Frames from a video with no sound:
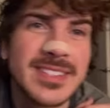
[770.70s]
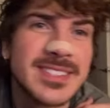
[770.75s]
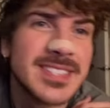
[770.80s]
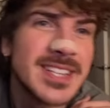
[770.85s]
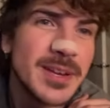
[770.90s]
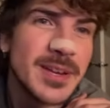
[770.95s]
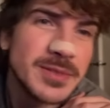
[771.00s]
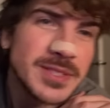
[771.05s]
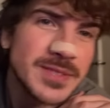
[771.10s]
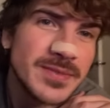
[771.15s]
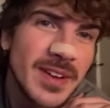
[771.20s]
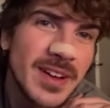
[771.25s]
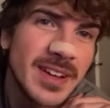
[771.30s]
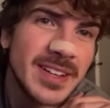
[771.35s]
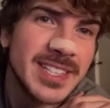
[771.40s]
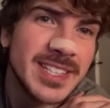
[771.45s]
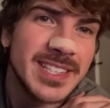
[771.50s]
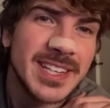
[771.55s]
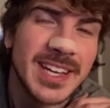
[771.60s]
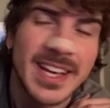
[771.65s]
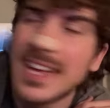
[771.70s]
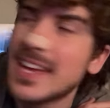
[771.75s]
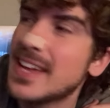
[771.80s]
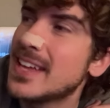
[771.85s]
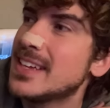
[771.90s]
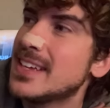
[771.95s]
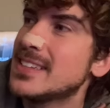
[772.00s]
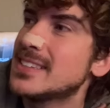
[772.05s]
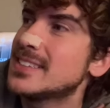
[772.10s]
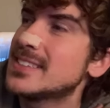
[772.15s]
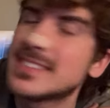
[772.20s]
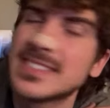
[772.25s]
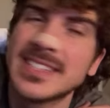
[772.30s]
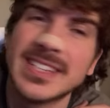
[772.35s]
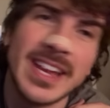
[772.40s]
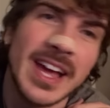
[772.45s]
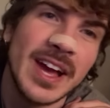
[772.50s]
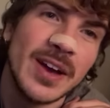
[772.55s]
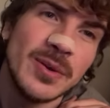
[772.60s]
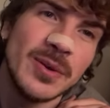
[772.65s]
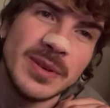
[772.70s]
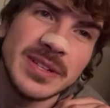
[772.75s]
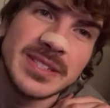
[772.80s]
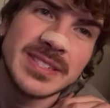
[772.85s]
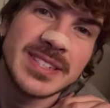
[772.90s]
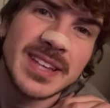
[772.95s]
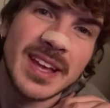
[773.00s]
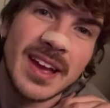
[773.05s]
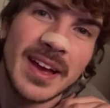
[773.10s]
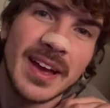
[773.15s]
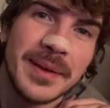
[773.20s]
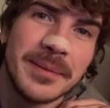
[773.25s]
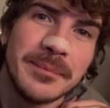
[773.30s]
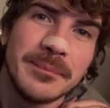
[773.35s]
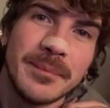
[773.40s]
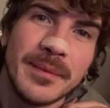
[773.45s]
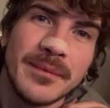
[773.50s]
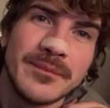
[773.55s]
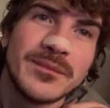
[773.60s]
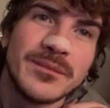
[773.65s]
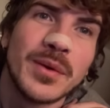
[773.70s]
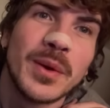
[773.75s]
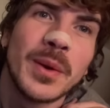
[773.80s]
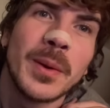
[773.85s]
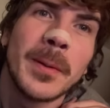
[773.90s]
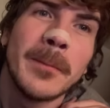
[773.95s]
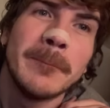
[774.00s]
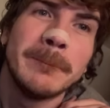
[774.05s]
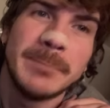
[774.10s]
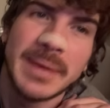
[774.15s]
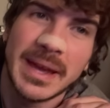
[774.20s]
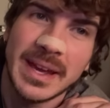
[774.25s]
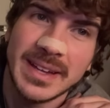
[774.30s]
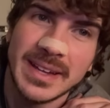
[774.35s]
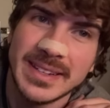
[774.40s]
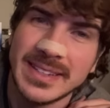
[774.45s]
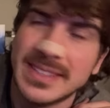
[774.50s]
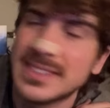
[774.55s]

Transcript: today was fun and now it's time for bed.